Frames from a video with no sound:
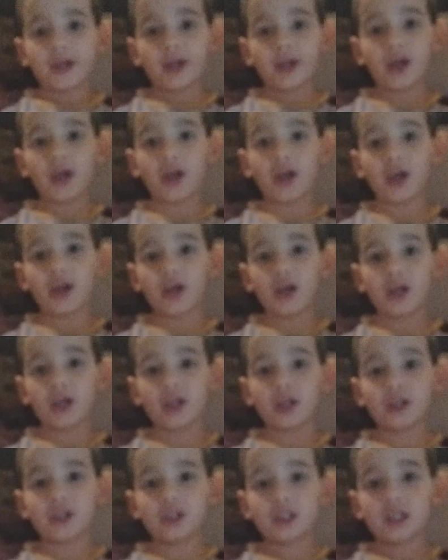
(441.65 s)

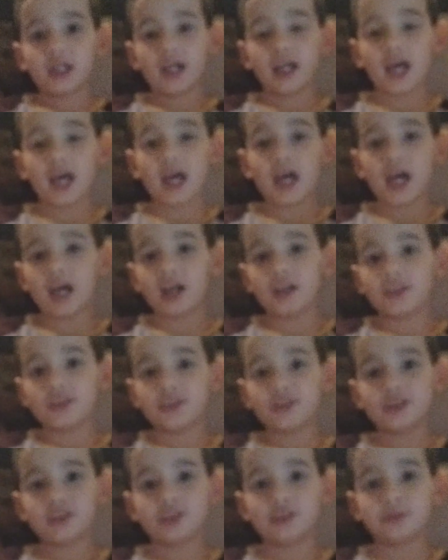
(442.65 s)
A,
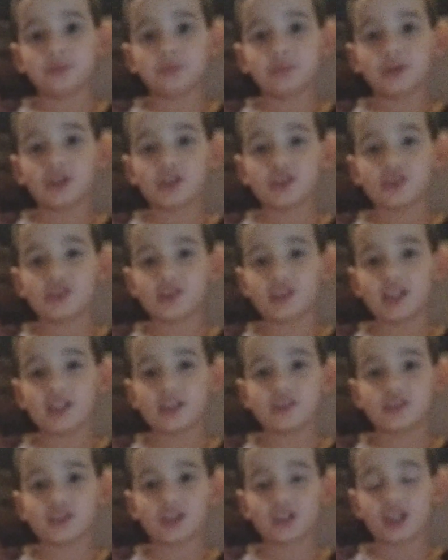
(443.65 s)
S, you put C
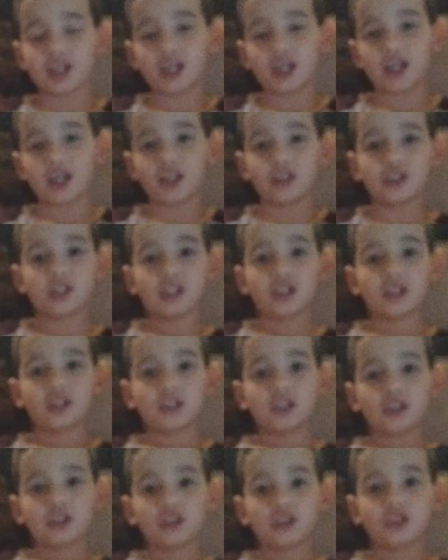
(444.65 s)
again,
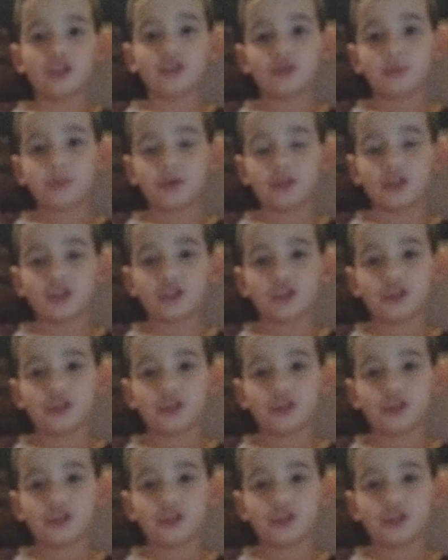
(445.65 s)
then you put